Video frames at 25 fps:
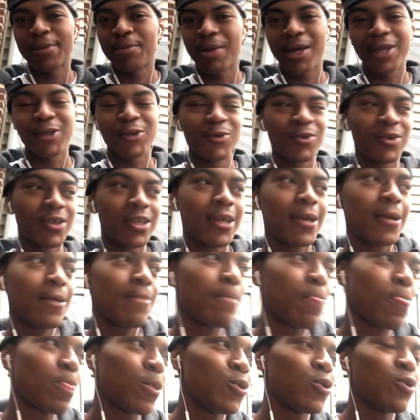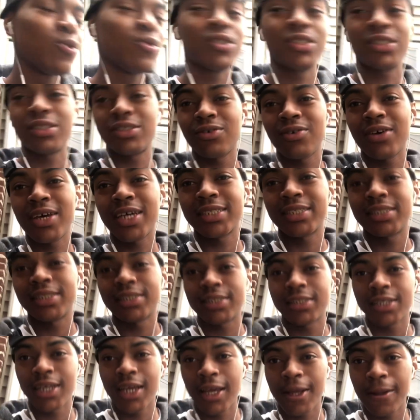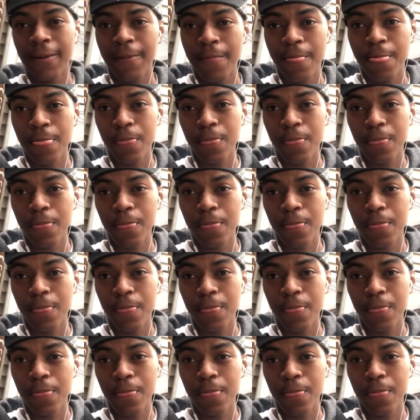I'm not doing it. You know, it's still S and J.